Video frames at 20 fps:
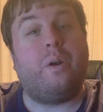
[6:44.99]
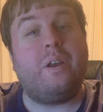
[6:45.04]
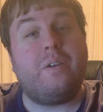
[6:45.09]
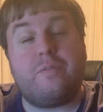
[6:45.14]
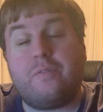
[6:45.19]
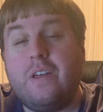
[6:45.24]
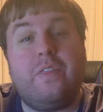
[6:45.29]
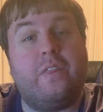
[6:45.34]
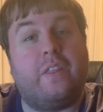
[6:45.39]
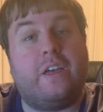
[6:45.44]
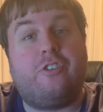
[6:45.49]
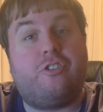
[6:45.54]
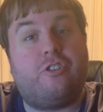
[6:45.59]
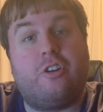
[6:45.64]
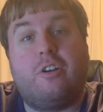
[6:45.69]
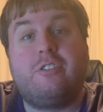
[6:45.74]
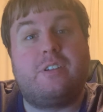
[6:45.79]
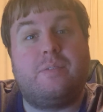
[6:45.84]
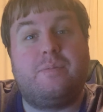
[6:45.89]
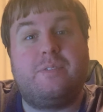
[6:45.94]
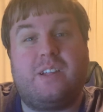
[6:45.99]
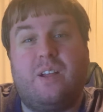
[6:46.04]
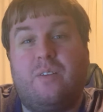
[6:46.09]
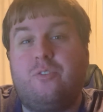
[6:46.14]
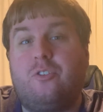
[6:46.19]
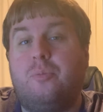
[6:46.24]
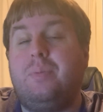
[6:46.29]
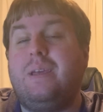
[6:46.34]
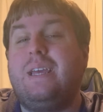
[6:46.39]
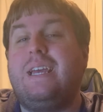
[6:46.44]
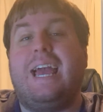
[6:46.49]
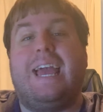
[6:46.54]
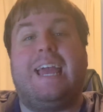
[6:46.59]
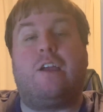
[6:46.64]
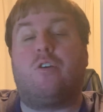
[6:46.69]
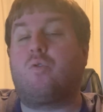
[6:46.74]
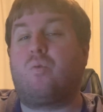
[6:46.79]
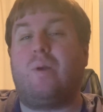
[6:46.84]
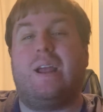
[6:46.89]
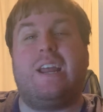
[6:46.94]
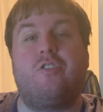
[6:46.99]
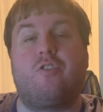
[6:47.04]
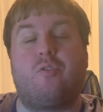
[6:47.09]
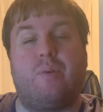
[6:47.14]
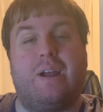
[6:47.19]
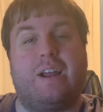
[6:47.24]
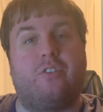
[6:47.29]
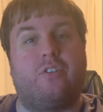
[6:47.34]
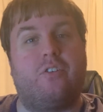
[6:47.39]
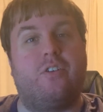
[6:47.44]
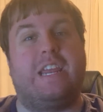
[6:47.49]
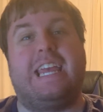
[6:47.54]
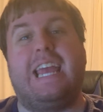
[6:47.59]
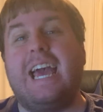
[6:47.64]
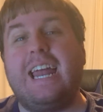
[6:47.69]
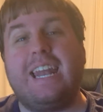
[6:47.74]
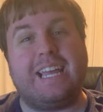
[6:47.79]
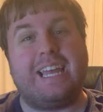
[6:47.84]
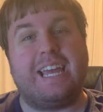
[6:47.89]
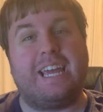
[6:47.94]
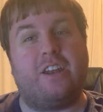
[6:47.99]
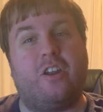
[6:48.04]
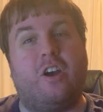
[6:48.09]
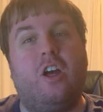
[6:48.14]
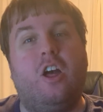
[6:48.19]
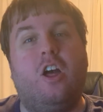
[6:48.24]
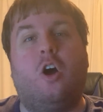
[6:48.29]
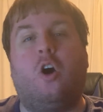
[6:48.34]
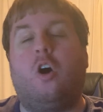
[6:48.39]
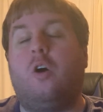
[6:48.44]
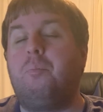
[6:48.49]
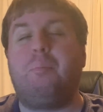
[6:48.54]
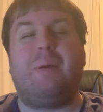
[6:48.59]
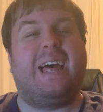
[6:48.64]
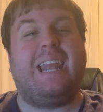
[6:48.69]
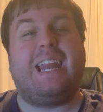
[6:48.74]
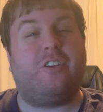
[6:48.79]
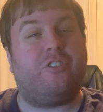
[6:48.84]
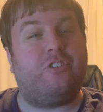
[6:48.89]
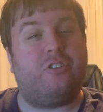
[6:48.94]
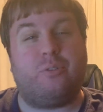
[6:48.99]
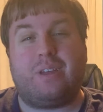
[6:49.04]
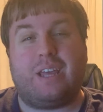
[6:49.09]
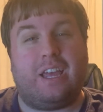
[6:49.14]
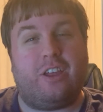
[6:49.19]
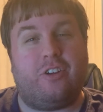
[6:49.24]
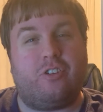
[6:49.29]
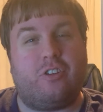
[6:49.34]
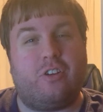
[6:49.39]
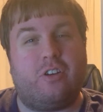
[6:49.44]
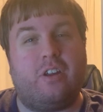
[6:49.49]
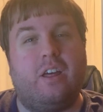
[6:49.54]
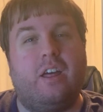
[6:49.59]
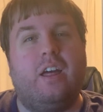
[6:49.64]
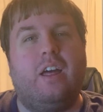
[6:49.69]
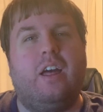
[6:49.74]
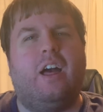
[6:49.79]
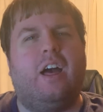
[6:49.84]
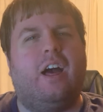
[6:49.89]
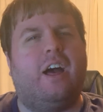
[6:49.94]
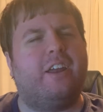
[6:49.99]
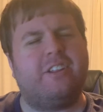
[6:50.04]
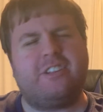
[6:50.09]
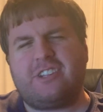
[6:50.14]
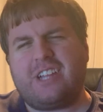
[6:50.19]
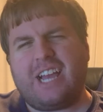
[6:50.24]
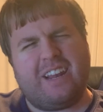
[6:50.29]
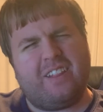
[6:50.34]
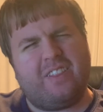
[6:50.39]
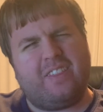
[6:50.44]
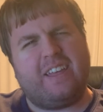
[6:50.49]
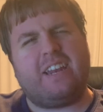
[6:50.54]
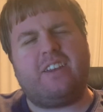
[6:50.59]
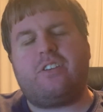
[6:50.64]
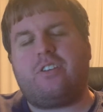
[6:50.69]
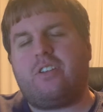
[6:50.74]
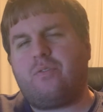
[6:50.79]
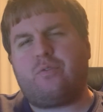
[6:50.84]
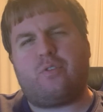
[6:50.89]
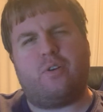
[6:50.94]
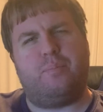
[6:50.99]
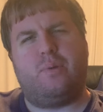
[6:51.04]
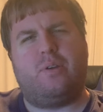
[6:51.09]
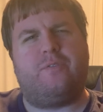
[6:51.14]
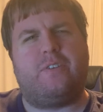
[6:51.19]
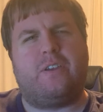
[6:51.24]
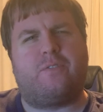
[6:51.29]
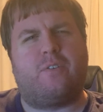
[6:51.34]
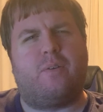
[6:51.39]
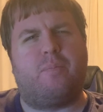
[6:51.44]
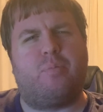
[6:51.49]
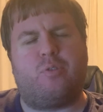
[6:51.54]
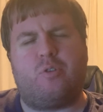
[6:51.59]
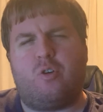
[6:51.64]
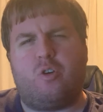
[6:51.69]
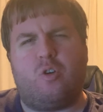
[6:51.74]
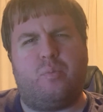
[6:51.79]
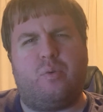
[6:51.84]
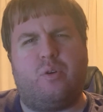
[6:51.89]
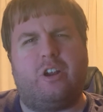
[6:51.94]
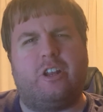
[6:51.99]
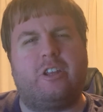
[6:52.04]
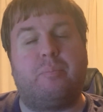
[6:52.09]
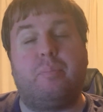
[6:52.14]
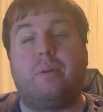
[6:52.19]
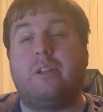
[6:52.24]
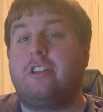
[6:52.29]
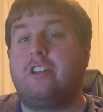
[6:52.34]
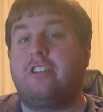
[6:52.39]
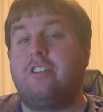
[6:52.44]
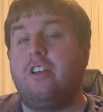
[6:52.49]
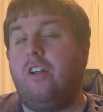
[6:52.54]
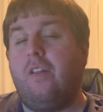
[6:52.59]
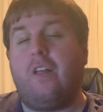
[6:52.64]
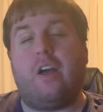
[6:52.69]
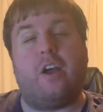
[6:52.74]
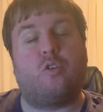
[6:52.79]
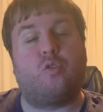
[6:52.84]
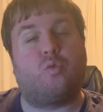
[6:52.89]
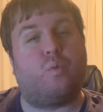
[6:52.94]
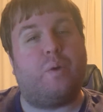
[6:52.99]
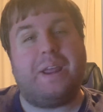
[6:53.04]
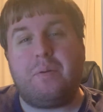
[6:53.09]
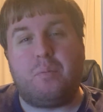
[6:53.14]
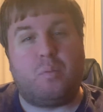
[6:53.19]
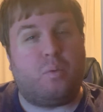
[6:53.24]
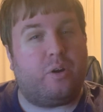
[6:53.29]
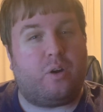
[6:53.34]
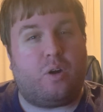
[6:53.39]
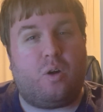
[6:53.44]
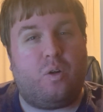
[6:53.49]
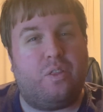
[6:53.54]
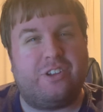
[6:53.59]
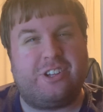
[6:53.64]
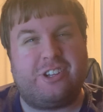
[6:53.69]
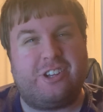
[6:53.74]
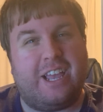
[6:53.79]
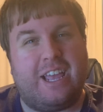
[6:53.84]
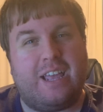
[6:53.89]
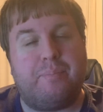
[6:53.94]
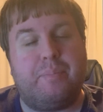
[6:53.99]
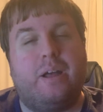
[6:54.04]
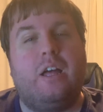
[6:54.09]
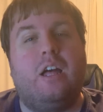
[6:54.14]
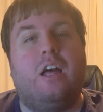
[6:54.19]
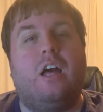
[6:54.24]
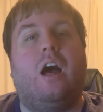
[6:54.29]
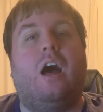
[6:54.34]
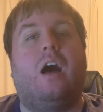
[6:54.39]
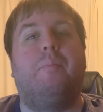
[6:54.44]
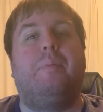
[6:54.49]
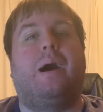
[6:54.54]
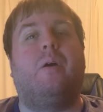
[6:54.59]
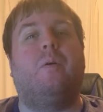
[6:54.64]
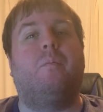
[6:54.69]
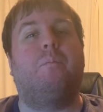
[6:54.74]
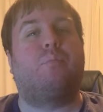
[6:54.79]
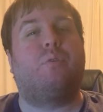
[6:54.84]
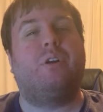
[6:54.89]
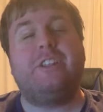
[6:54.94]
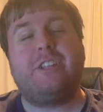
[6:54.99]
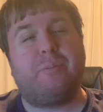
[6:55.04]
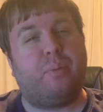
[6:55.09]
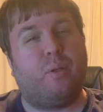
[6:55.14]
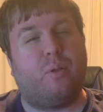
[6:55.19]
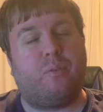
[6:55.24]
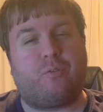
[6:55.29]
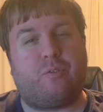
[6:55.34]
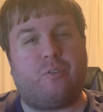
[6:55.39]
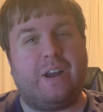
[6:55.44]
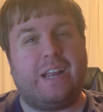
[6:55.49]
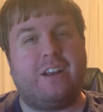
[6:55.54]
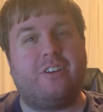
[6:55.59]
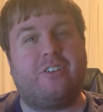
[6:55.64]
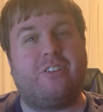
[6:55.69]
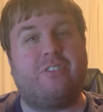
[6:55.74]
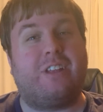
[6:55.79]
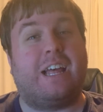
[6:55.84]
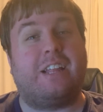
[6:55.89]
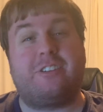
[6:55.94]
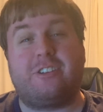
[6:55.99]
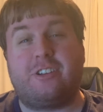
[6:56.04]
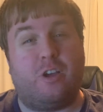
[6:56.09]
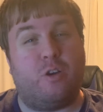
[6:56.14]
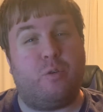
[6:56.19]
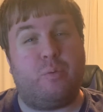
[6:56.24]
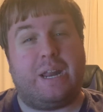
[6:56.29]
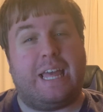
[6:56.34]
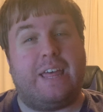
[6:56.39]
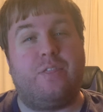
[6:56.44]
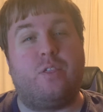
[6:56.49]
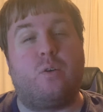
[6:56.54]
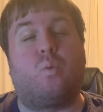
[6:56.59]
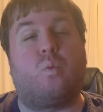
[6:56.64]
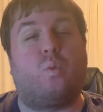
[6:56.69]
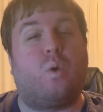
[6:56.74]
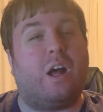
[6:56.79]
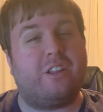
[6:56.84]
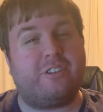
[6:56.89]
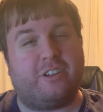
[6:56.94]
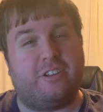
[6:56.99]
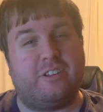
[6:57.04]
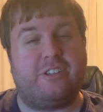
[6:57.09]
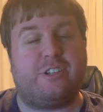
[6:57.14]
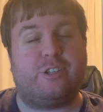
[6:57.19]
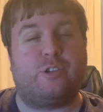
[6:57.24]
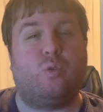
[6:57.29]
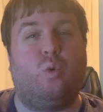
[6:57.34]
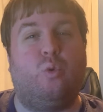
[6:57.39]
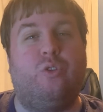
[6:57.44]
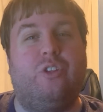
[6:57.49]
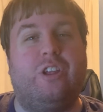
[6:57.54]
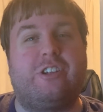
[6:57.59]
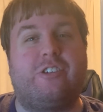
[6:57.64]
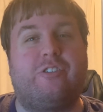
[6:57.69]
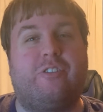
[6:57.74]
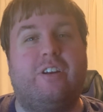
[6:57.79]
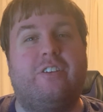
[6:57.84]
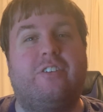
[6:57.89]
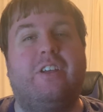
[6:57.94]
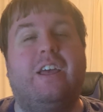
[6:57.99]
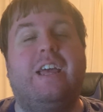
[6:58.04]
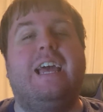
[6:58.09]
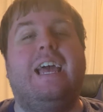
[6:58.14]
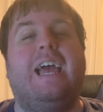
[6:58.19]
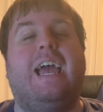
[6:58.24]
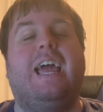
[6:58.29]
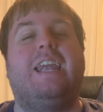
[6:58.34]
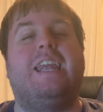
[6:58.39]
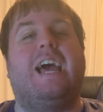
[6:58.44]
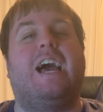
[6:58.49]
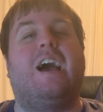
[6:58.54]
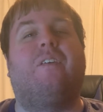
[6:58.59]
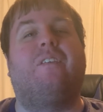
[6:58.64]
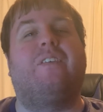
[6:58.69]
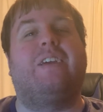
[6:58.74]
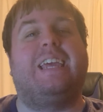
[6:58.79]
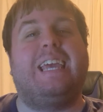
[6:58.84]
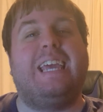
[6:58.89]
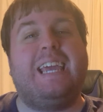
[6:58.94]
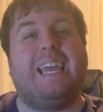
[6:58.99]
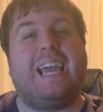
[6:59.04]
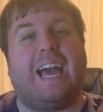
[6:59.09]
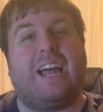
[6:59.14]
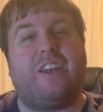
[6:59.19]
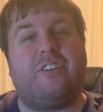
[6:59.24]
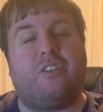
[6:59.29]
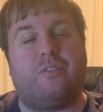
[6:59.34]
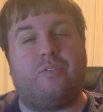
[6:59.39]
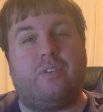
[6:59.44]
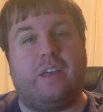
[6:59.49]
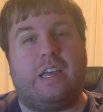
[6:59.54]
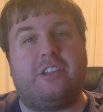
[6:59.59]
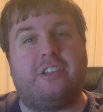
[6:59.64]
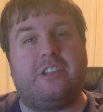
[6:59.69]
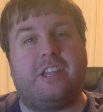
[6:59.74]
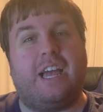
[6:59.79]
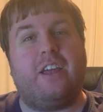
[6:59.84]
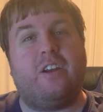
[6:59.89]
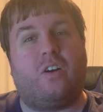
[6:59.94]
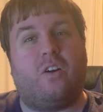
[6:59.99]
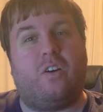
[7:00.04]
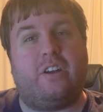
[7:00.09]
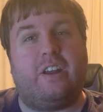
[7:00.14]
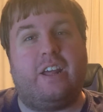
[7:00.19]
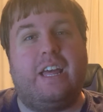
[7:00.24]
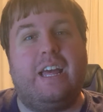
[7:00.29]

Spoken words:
Finley shows himself to be a great director yet again on Bad Education, a decidedly different movie from Thoroughbreds, but still a great one all the same, about Principal Frank Tassone in the Roslyn School District, and how he had to face head-on